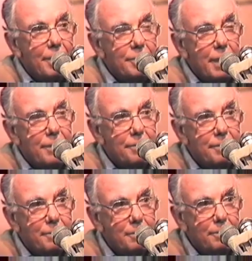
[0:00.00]

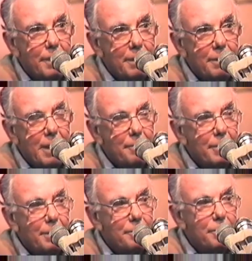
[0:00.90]
adjacent to a big
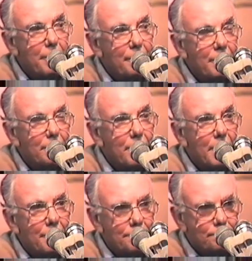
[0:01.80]
aluminium smelting
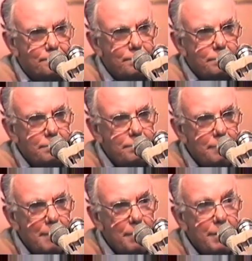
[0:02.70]
plant,
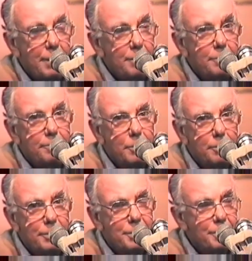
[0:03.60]
where they do good
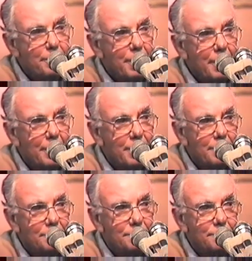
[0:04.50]
business apparently,
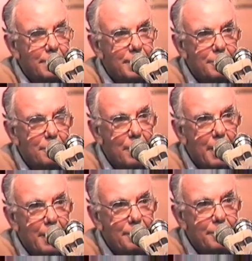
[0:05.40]
being
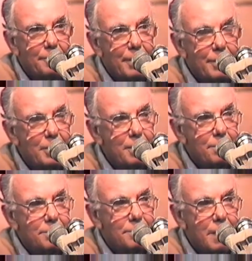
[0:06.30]
supplied with very cheap
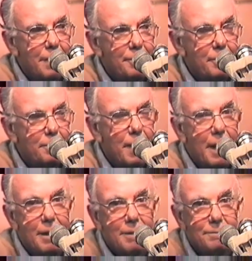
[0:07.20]

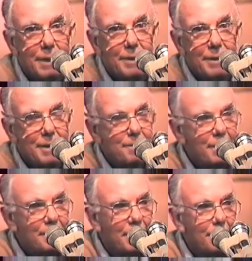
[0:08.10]
hydropower by the
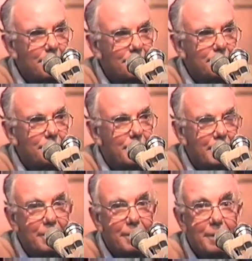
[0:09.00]
Tasmanian government. That's why
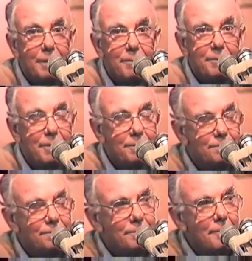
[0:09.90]
they got it there, I'm told.
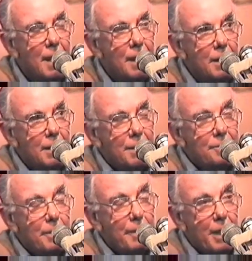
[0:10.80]

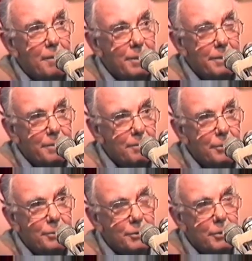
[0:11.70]
So we had a bit of a
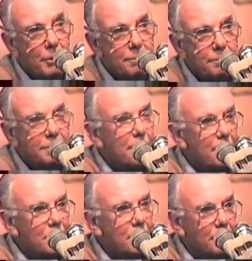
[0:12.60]
butcher's hook, that
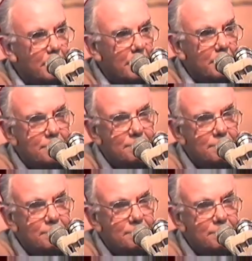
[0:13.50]
means look to you,